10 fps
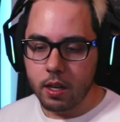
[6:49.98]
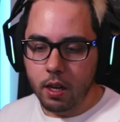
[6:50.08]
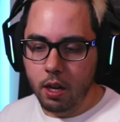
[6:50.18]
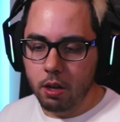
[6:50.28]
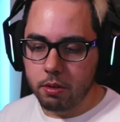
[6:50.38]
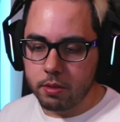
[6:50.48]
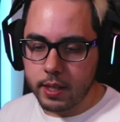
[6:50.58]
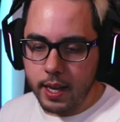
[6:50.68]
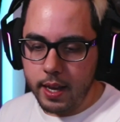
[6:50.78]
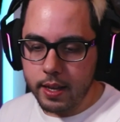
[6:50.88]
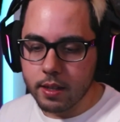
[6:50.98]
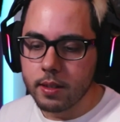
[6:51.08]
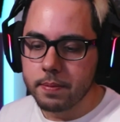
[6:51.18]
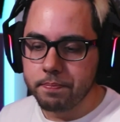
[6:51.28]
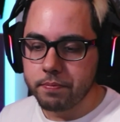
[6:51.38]
Okay.
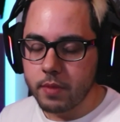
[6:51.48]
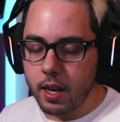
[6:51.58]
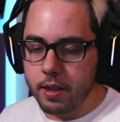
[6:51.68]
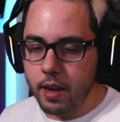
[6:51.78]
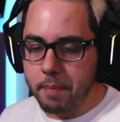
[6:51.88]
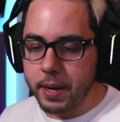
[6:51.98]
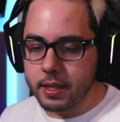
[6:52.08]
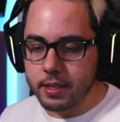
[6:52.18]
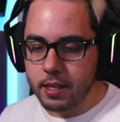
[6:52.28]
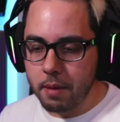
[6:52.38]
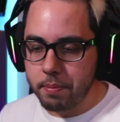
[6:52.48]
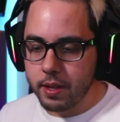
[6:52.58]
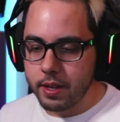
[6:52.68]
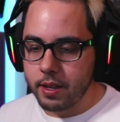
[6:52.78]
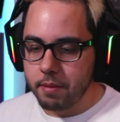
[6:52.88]
I picked this up
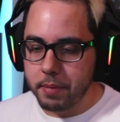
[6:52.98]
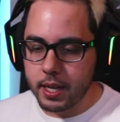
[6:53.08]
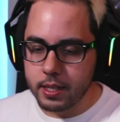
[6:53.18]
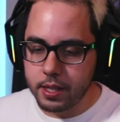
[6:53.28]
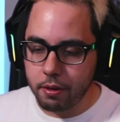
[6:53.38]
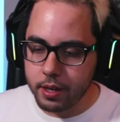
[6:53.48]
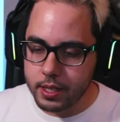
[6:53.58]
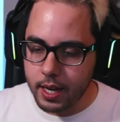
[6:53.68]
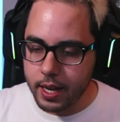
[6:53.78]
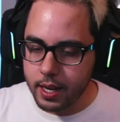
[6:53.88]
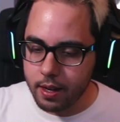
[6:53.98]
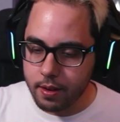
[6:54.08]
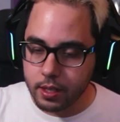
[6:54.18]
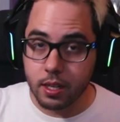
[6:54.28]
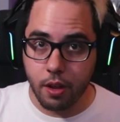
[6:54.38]
because
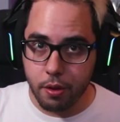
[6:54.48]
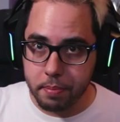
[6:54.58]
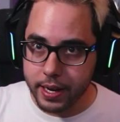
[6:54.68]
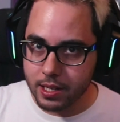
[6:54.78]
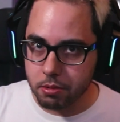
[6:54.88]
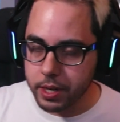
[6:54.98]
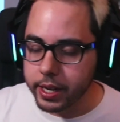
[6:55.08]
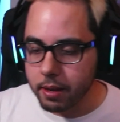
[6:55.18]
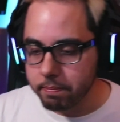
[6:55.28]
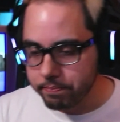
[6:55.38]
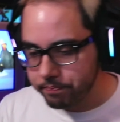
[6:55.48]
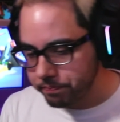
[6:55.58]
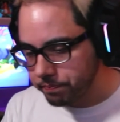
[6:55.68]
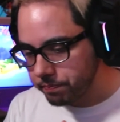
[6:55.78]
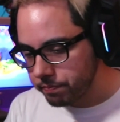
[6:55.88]
it's another PS3 game.
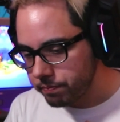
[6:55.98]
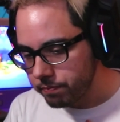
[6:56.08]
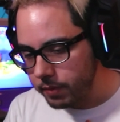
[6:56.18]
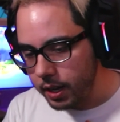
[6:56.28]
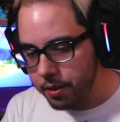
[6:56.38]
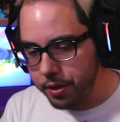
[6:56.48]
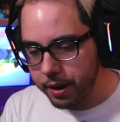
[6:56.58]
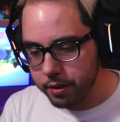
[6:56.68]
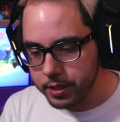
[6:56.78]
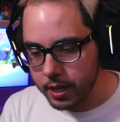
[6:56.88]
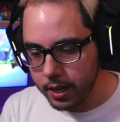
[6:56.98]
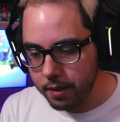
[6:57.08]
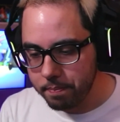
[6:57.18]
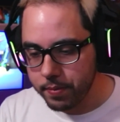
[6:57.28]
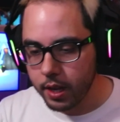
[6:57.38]
There's
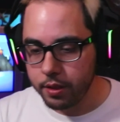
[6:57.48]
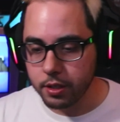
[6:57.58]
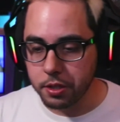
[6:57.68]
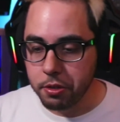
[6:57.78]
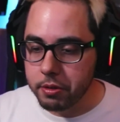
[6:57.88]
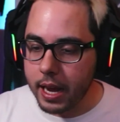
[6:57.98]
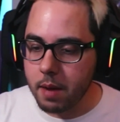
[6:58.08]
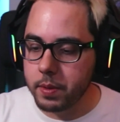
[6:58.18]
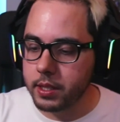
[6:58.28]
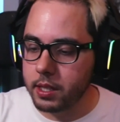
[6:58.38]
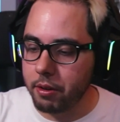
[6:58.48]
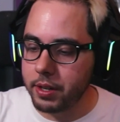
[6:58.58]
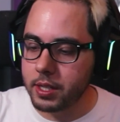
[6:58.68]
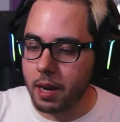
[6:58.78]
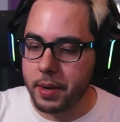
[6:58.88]
a new game in the
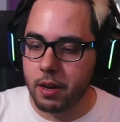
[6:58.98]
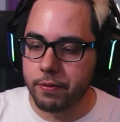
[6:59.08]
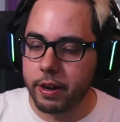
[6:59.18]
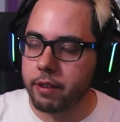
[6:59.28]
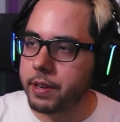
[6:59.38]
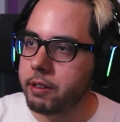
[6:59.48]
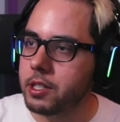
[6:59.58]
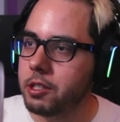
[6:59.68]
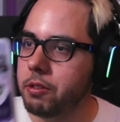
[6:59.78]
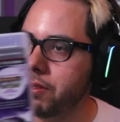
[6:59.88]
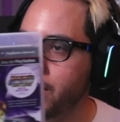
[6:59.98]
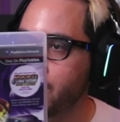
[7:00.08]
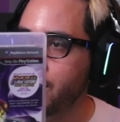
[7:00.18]
series coming out very, very soon.